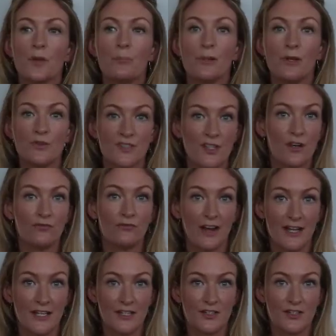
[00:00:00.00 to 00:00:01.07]
Boots own
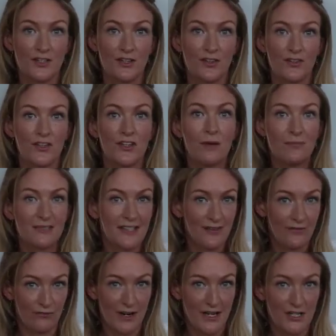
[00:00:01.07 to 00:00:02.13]
range, the number
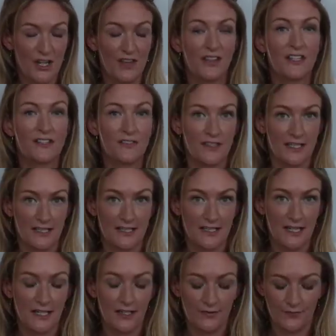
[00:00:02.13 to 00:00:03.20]
7 range, I think is
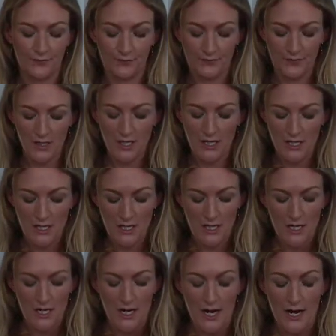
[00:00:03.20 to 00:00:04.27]
fantastic.
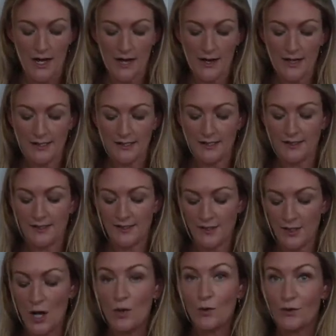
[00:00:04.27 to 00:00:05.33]

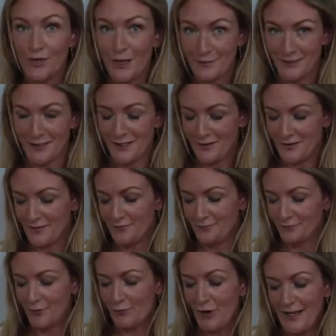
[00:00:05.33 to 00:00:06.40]
So no excuse.
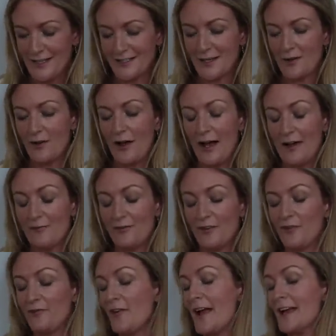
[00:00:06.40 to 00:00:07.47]
Right, so
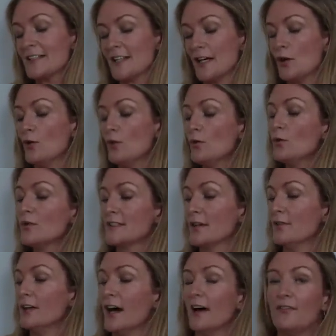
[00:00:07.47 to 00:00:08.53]
for face I
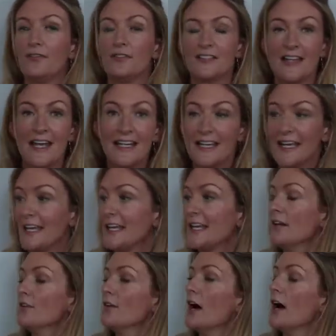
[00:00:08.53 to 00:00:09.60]
also love
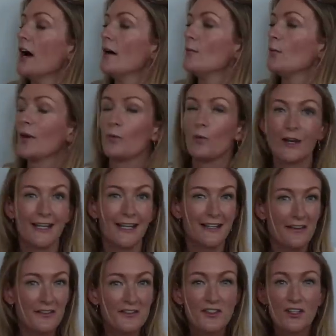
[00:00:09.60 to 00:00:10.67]
daily, when I'm working
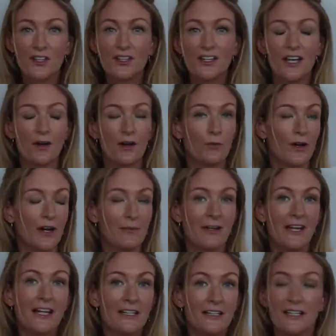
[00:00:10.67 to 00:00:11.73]
in London, when I'm
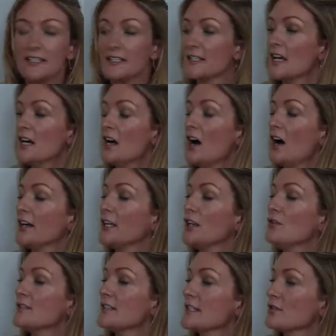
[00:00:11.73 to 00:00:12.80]
in England, I
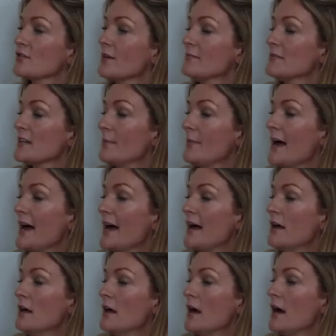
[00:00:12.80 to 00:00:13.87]
use this Creme de la
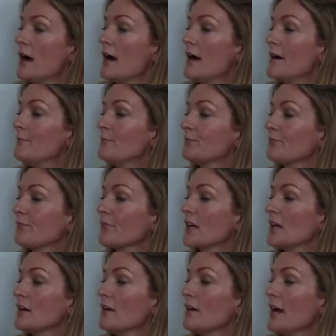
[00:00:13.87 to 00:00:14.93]
Mer
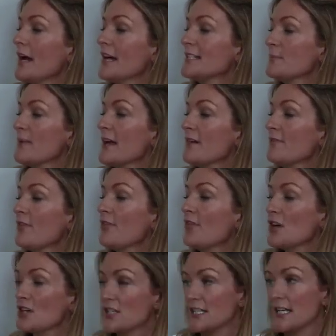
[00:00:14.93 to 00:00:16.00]
SPF
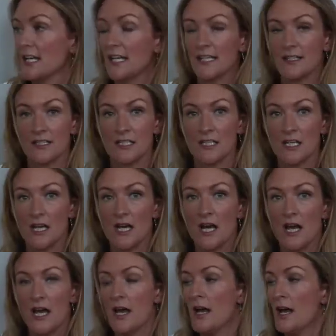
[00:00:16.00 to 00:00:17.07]
30.
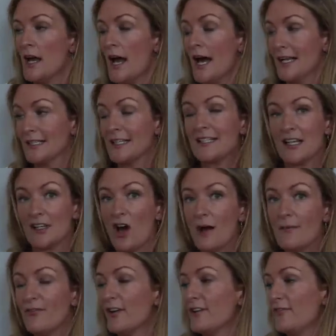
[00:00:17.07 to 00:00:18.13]
As I said,
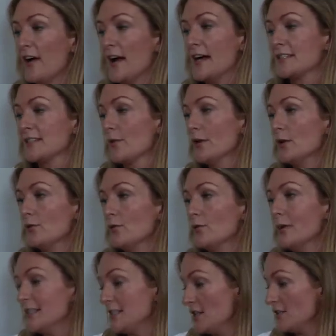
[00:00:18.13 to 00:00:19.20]
I'm very fair, so I
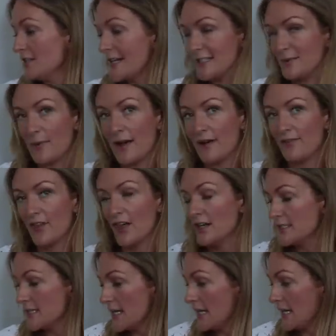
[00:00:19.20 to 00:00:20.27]
always use SPF
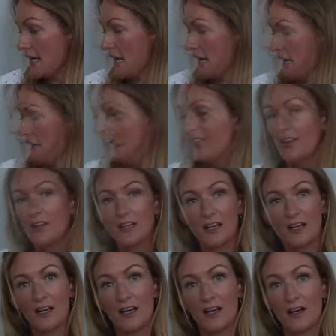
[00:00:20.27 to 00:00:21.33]
30. I
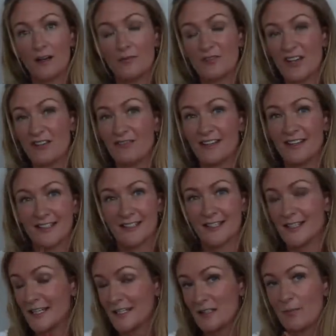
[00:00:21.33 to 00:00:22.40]
think generally that's
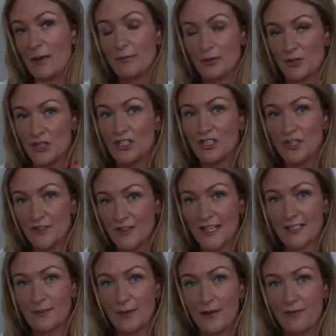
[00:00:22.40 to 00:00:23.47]
a standard people should use,
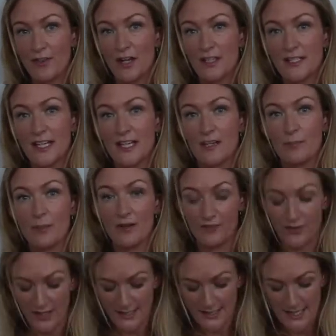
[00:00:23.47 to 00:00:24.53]
SPF 30 and
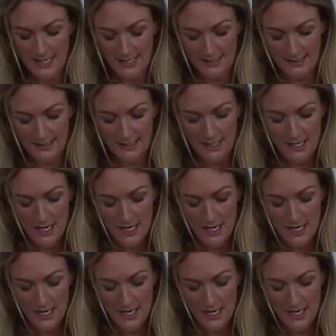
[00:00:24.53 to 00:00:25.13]
above these days.